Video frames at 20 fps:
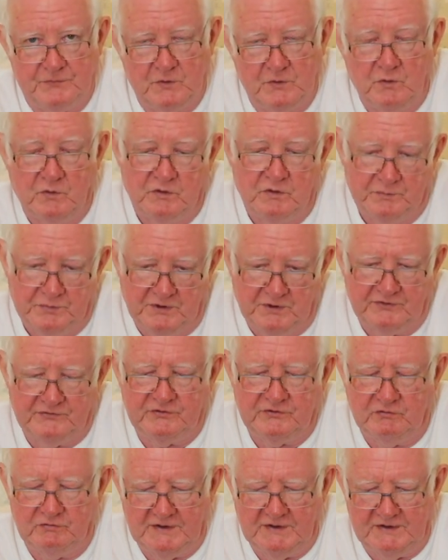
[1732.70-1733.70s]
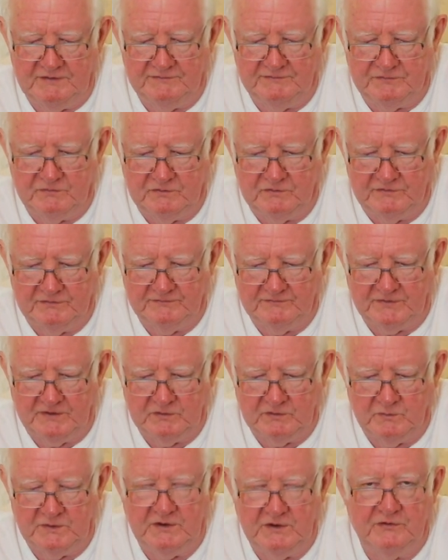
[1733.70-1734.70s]
or the person you're reading for is a
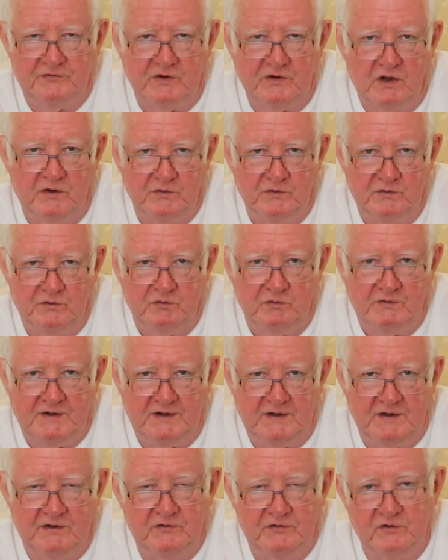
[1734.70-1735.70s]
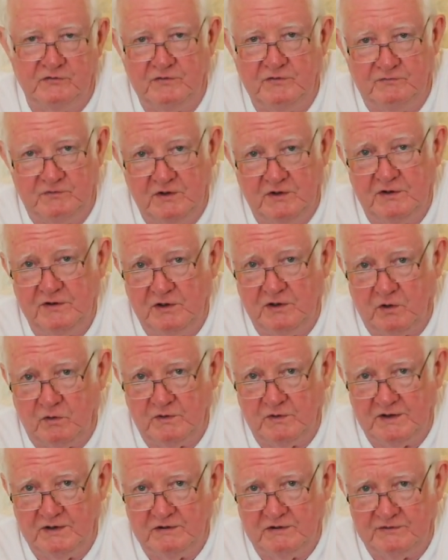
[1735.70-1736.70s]
fighter. When you start doing your readings, because you've learnt the
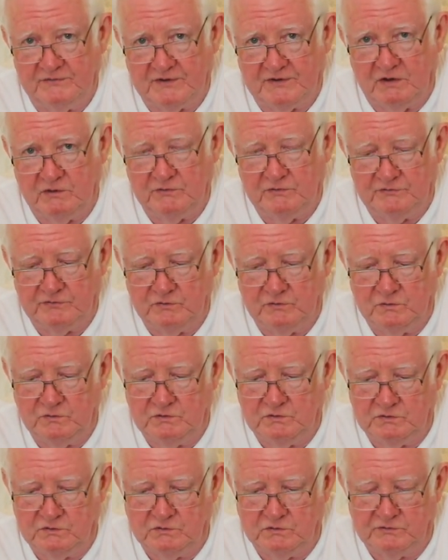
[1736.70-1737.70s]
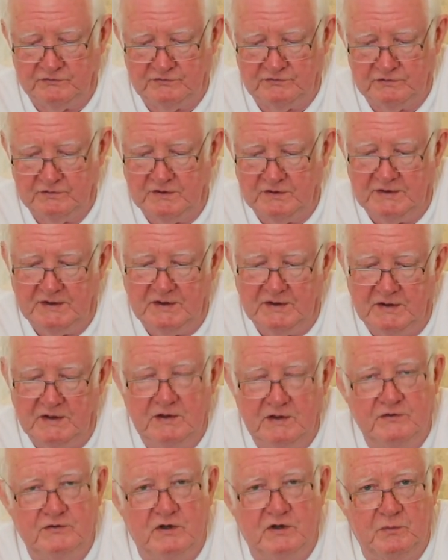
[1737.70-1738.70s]
Old England Tarot School course
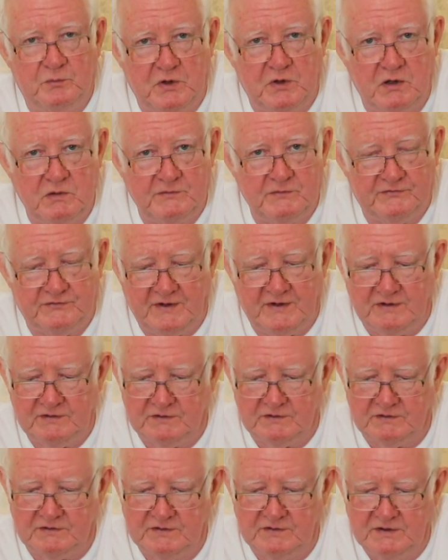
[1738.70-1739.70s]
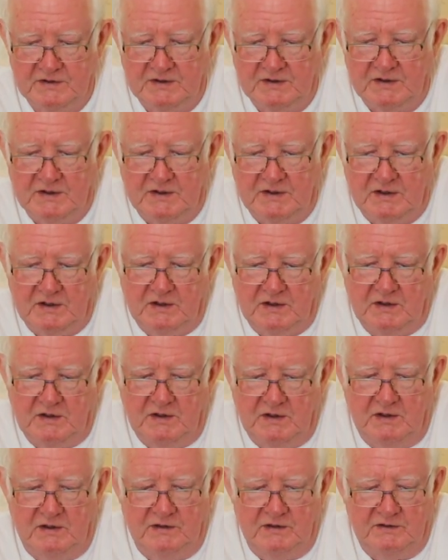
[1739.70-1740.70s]
to diploma standard.
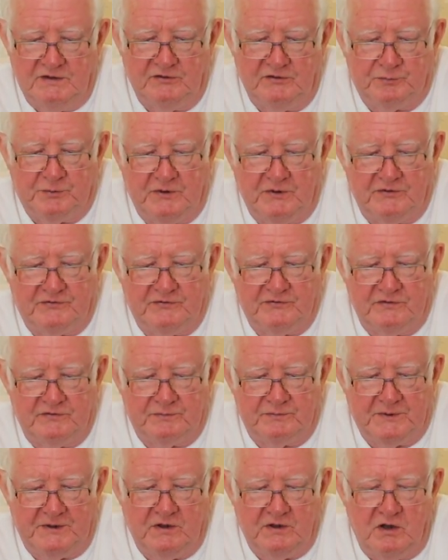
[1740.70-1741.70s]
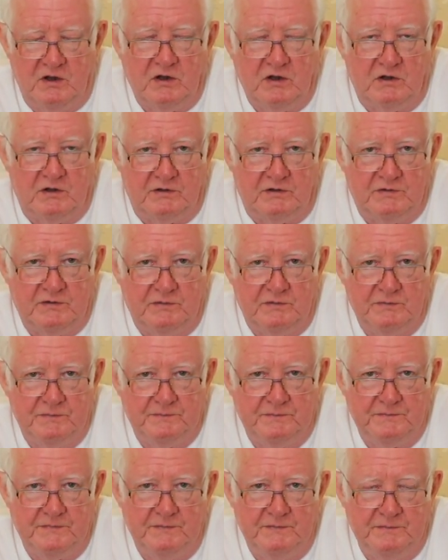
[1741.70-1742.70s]
This person's been hurt.
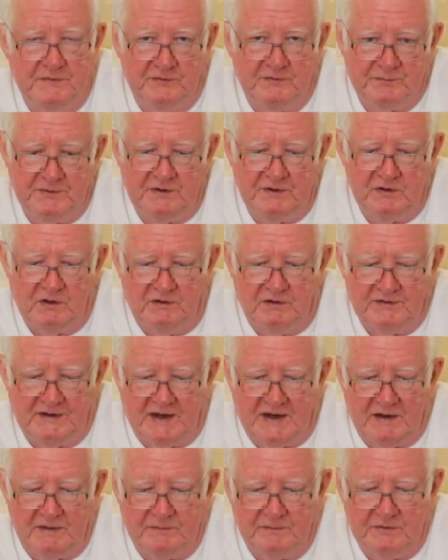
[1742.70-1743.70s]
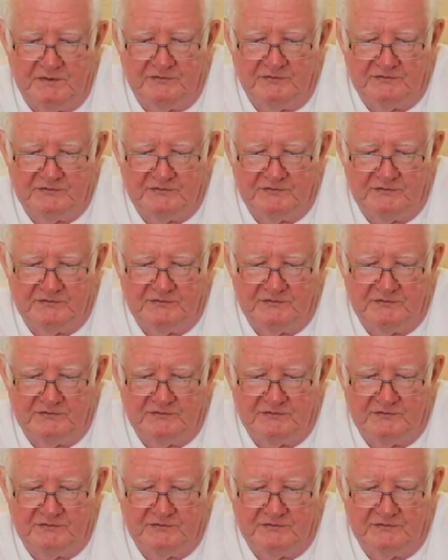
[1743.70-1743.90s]
He's been knocked down, but he's